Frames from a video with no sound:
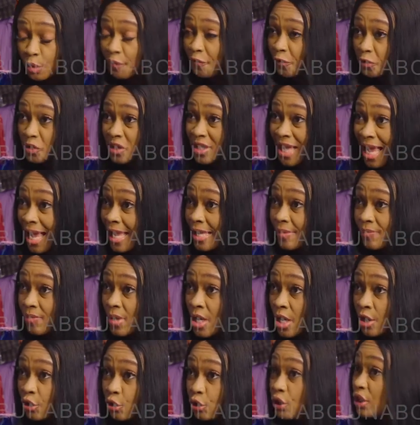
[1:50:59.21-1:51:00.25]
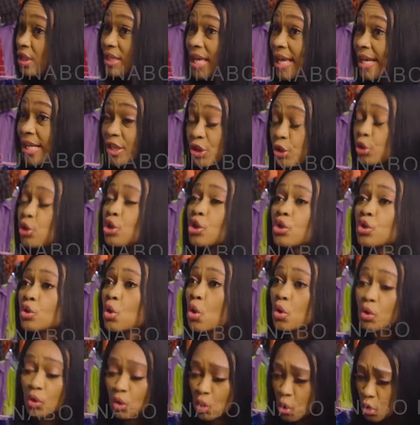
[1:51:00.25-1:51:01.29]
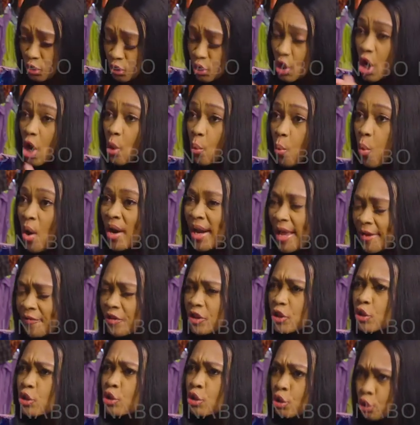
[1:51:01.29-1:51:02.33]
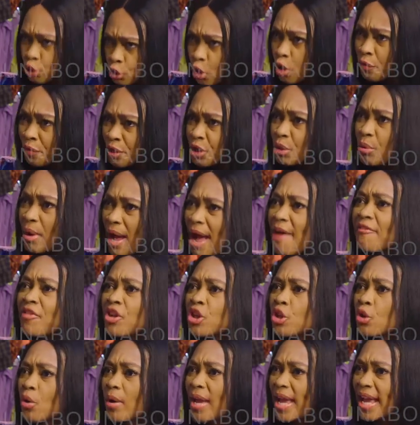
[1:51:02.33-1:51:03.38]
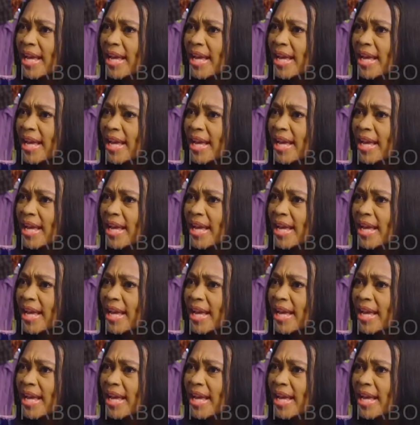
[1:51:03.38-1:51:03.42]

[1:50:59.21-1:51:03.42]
you for time, you decided to just concoct whatever story you have in your